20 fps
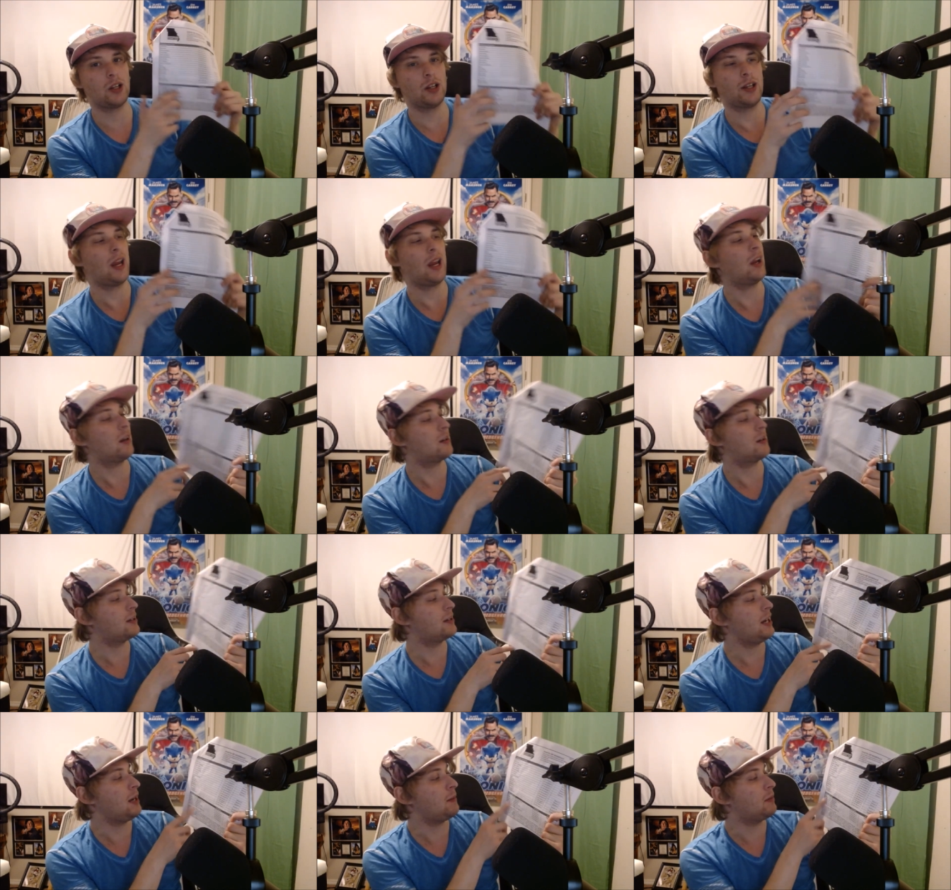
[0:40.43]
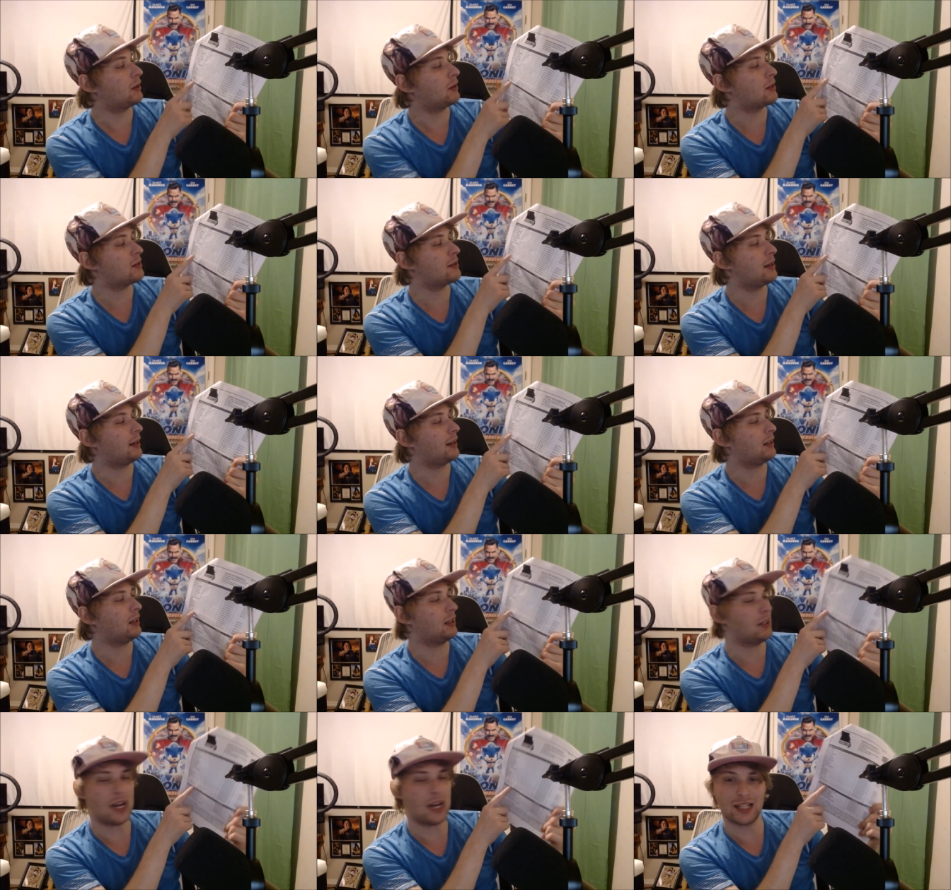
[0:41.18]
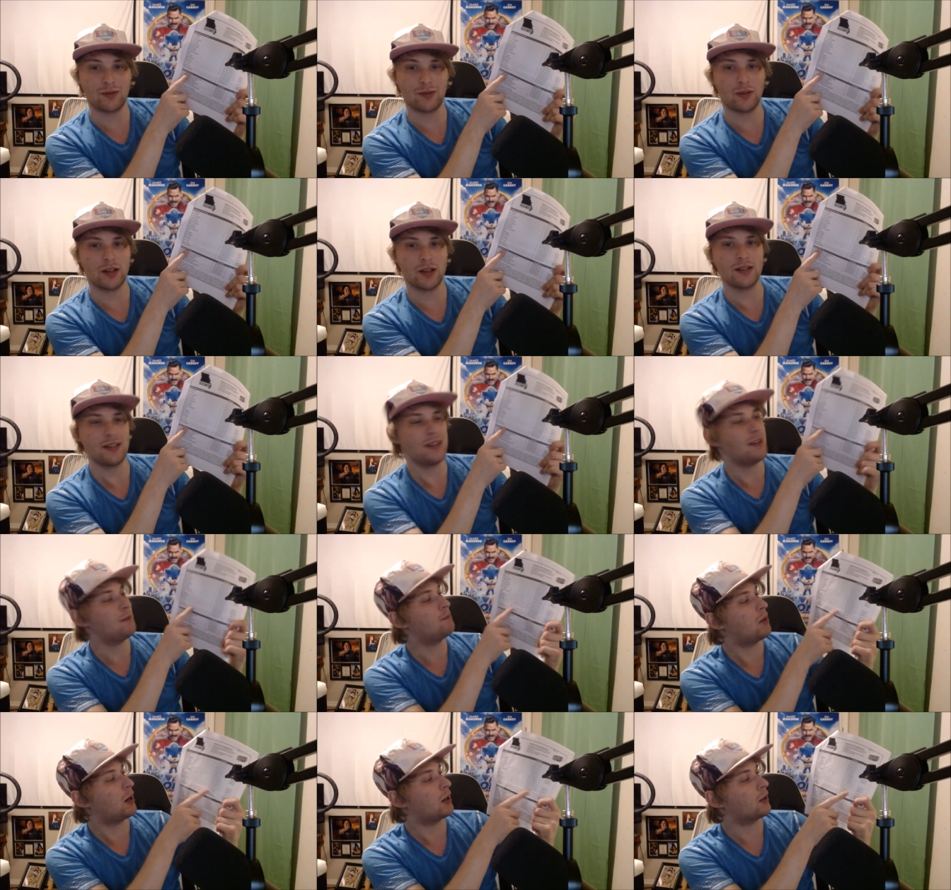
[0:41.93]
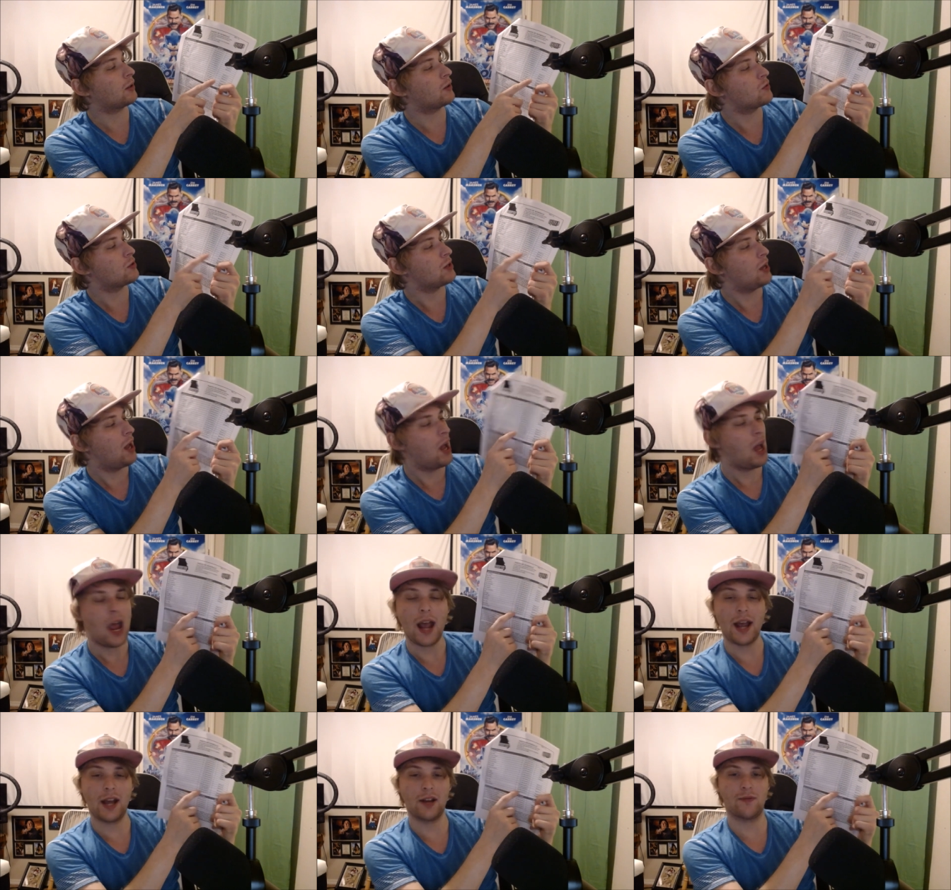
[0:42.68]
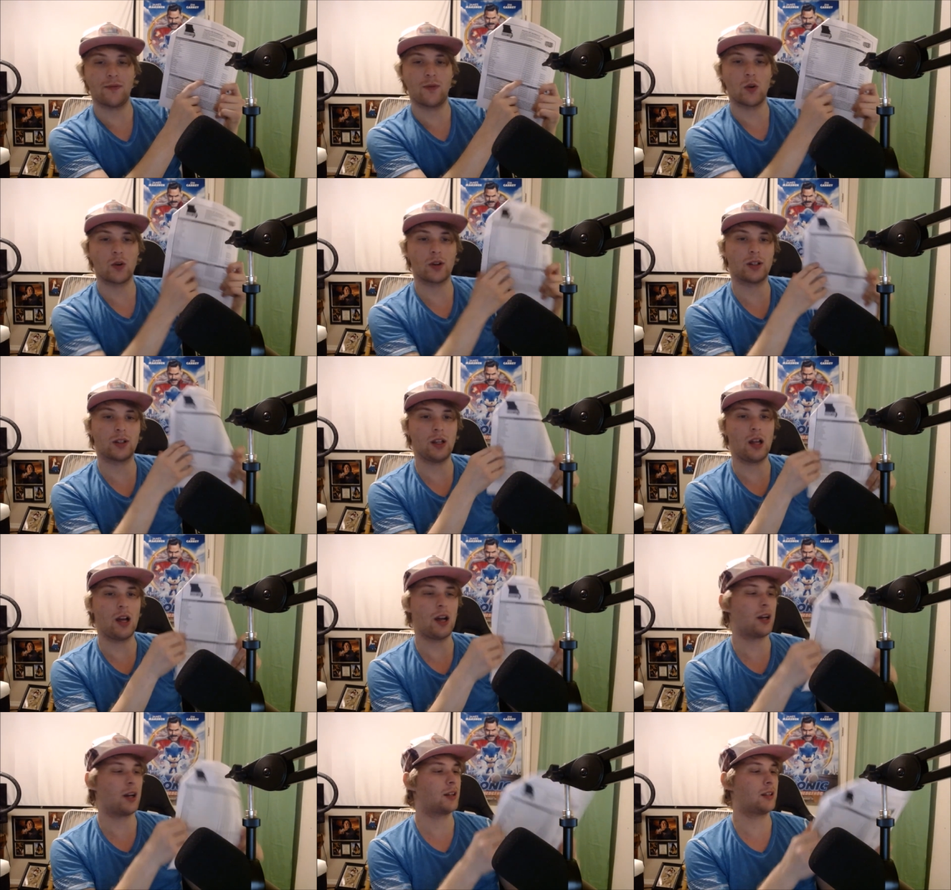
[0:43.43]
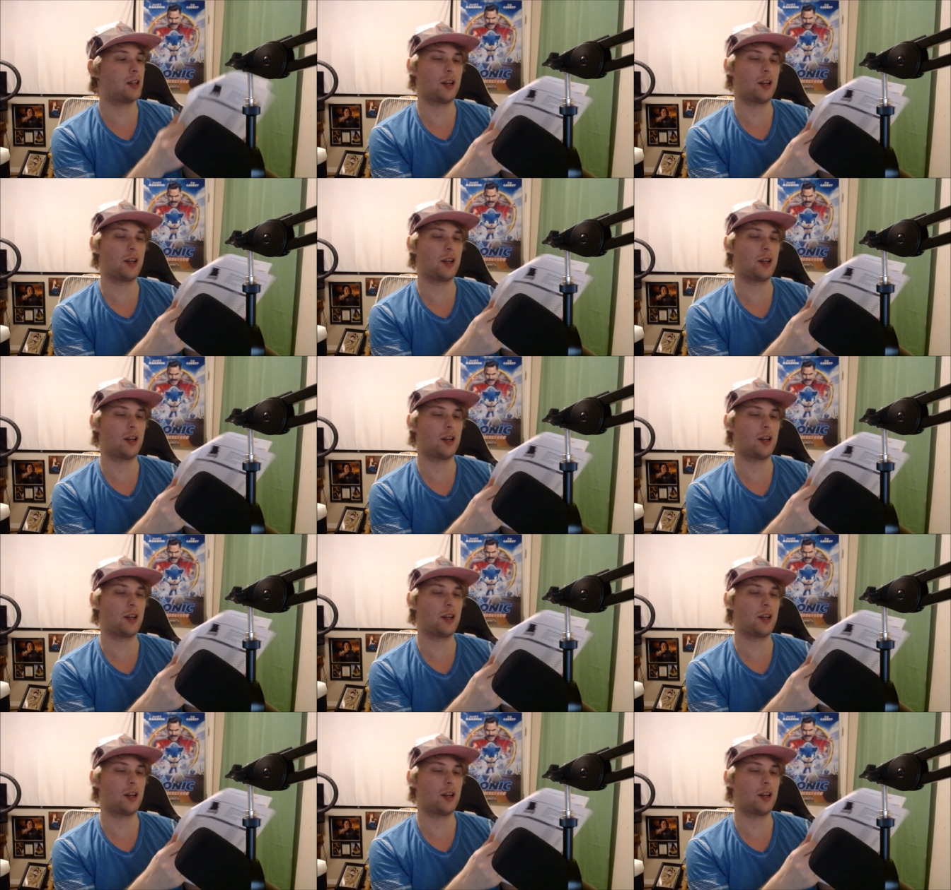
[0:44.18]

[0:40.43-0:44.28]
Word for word: You can't see, but the second to last one is Steve Burns at 4 o'clock.